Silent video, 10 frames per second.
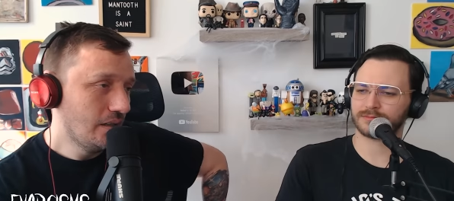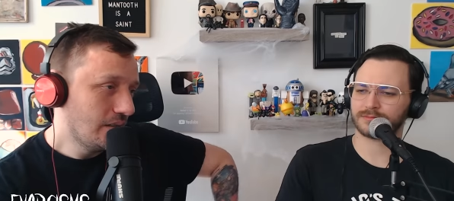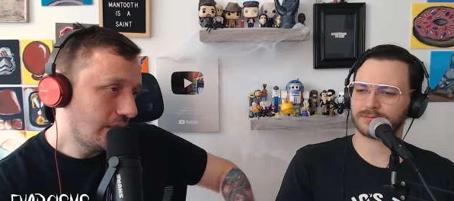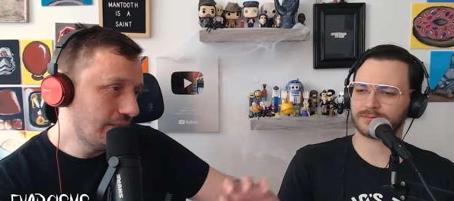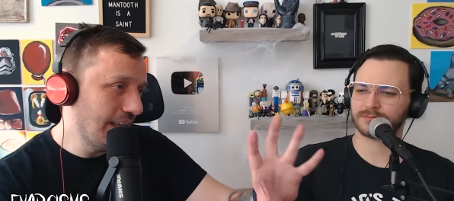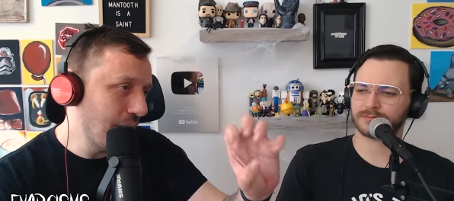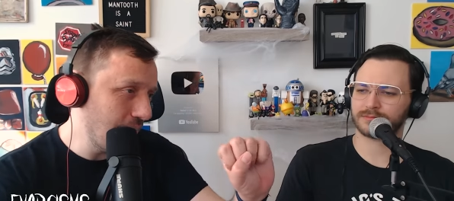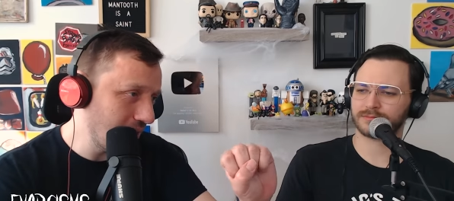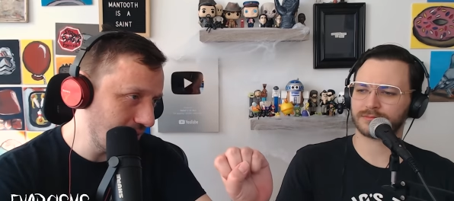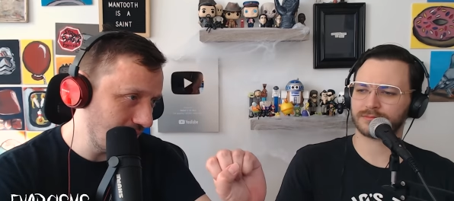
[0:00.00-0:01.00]
Speaker 1: Claim
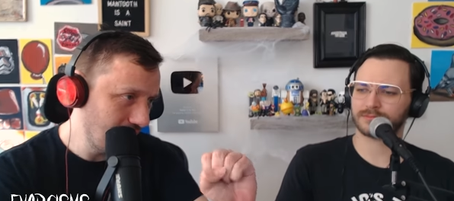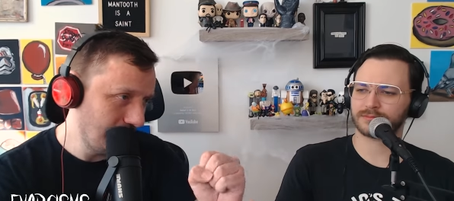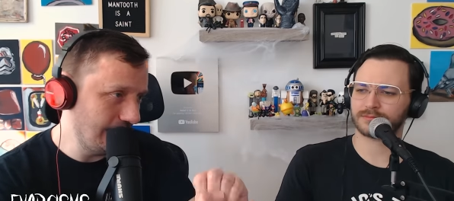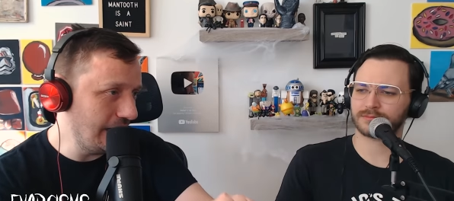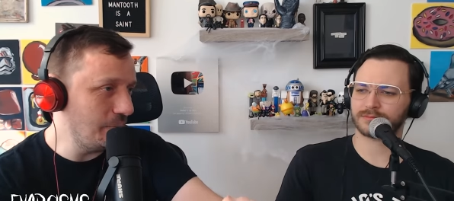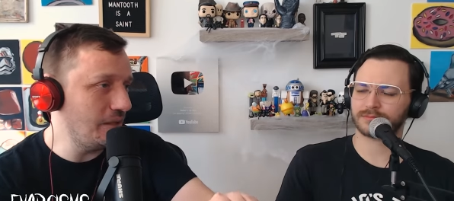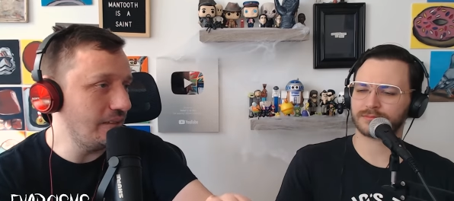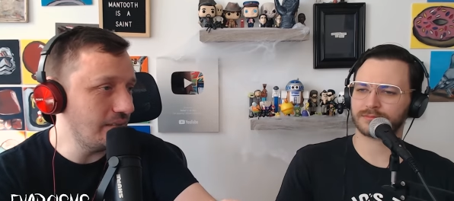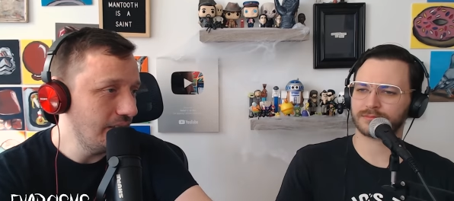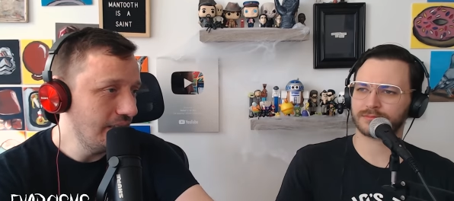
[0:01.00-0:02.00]
it, name
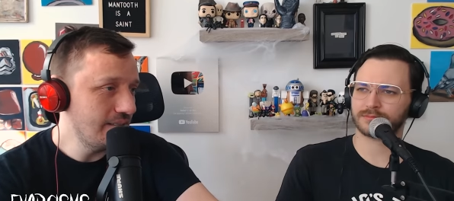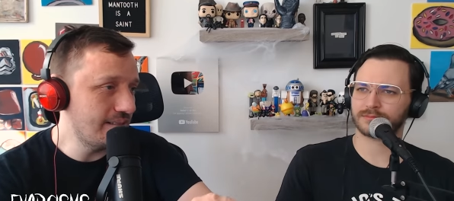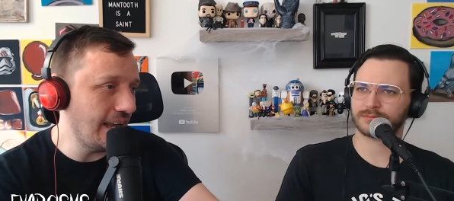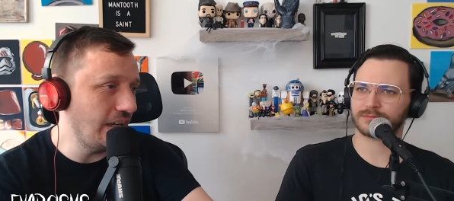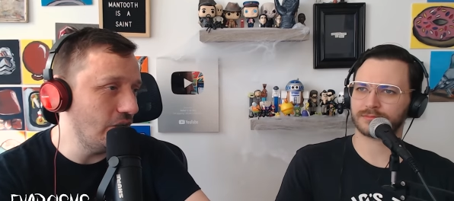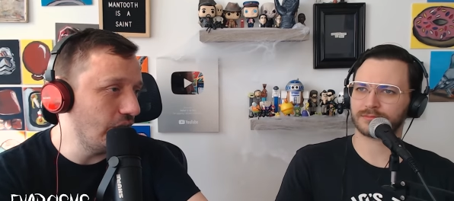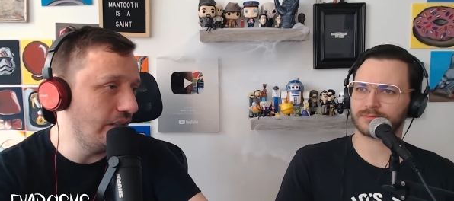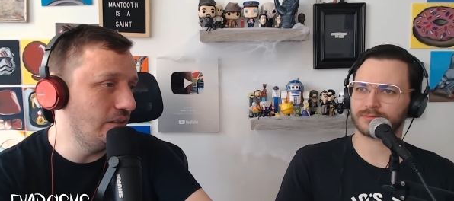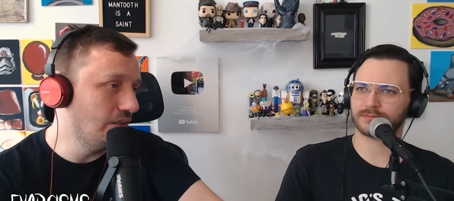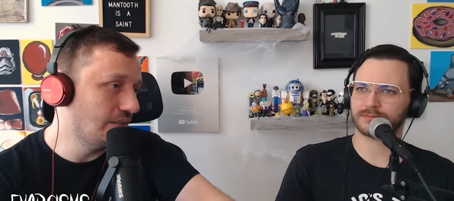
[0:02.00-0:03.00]
it, say you're
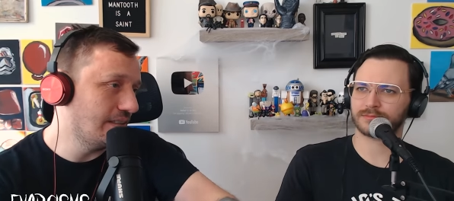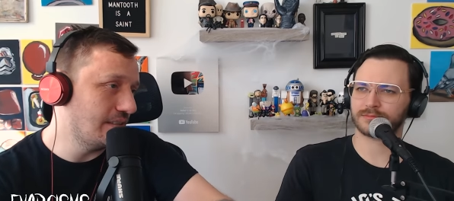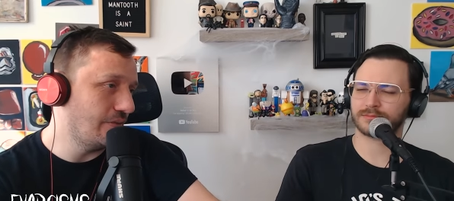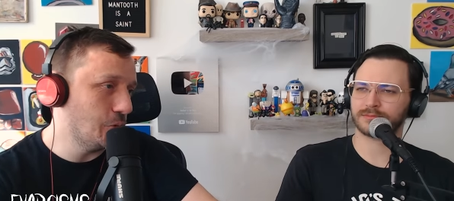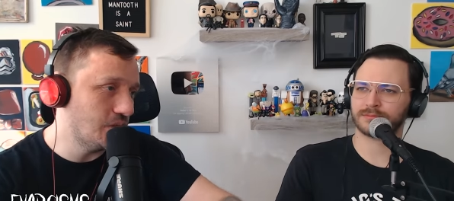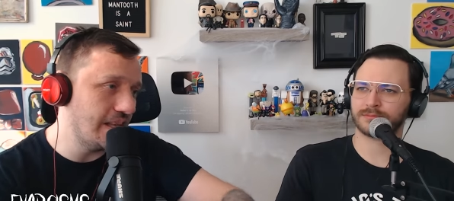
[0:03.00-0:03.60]
healed, because if you say